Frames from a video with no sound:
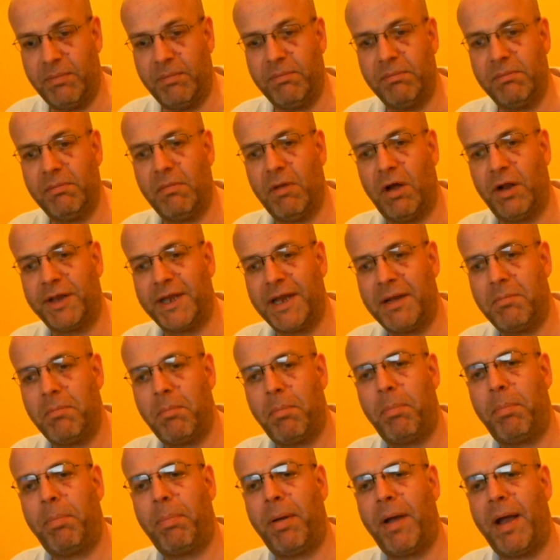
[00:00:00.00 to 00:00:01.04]
I
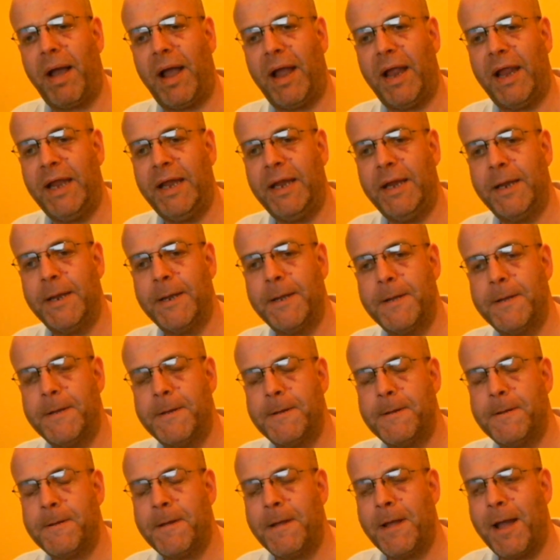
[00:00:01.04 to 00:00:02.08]
didn't pay
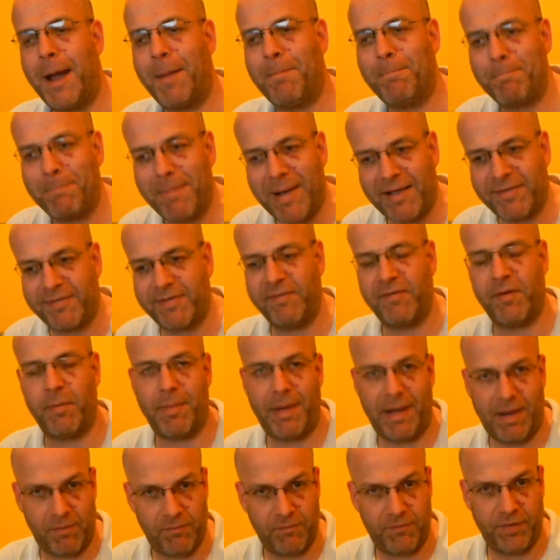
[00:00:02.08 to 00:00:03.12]
a massive
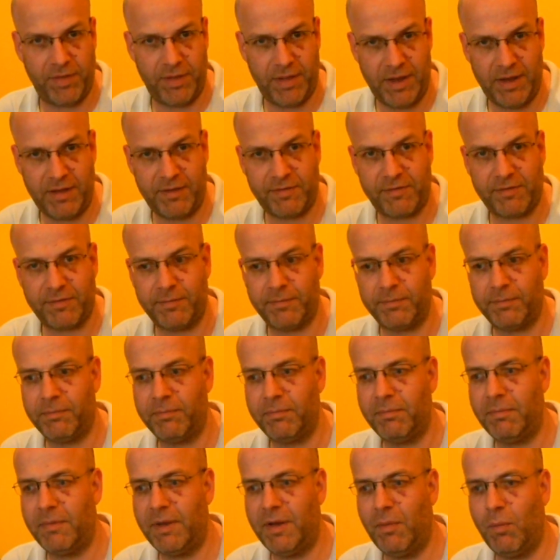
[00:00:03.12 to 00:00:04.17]
amount for this.
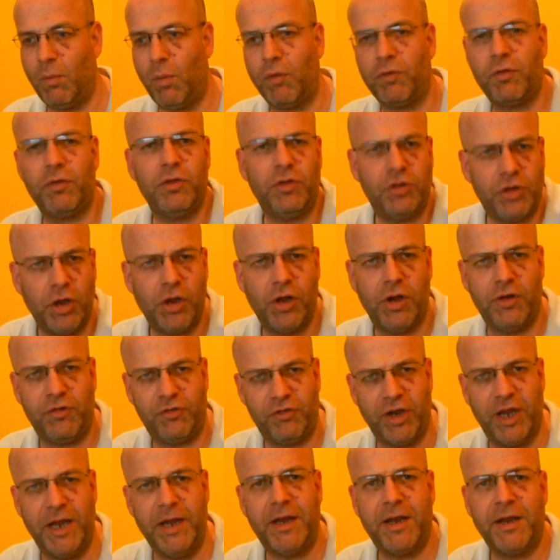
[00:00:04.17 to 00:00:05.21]
It wasn't dirt
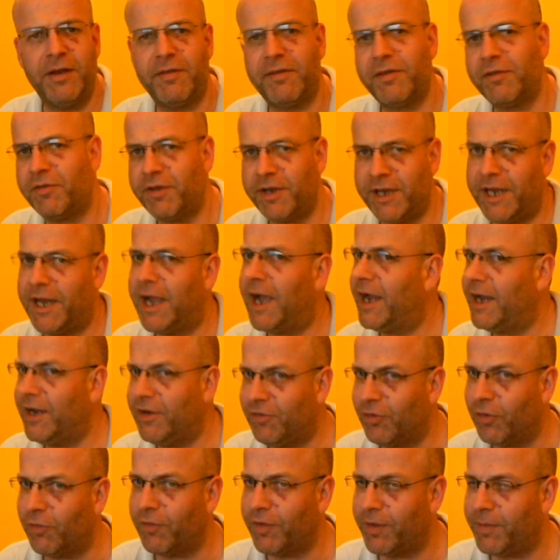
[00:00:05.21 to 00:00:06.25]
cheap considering the
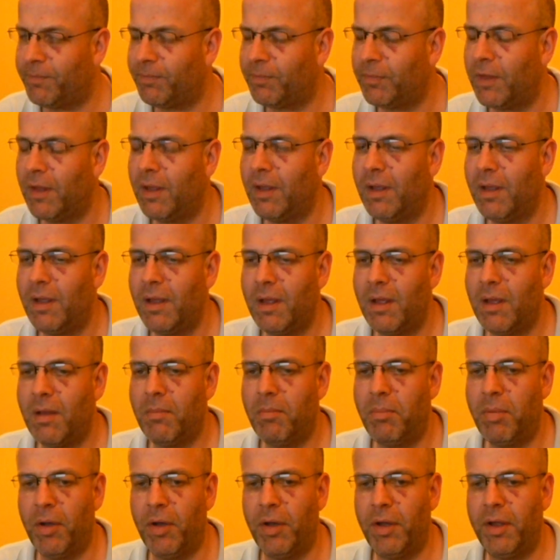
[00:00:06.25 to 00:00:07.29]
age of it,
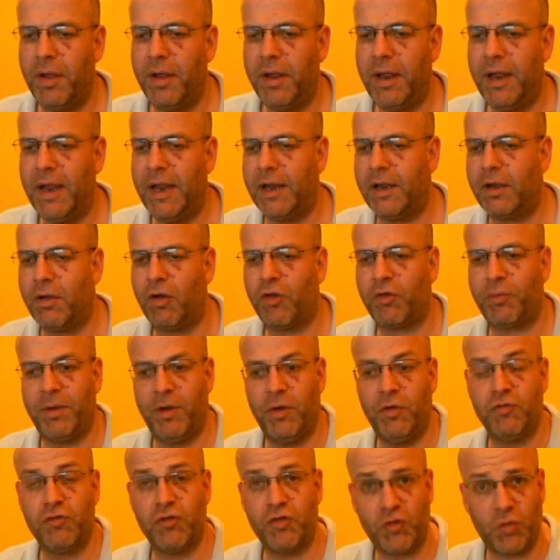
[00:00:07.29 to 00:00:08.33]
but it cost me
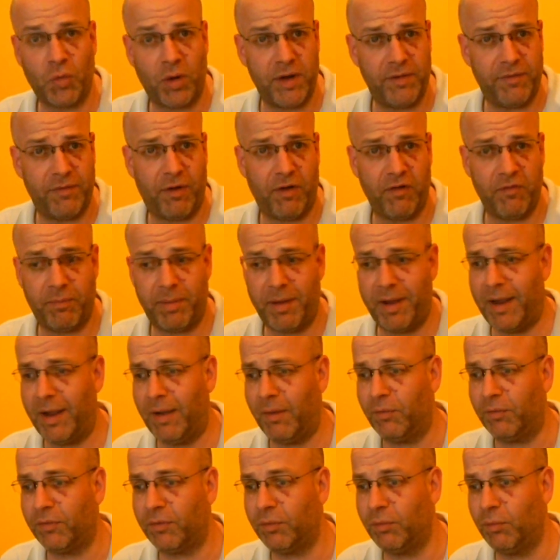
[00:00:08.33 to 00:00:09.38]

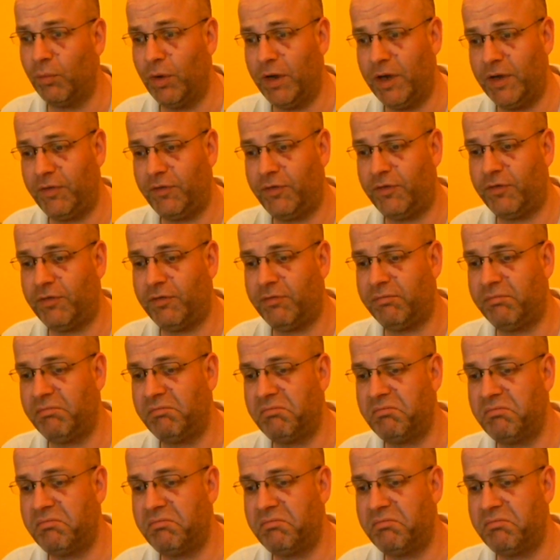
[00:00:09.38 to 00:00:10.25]
£125, which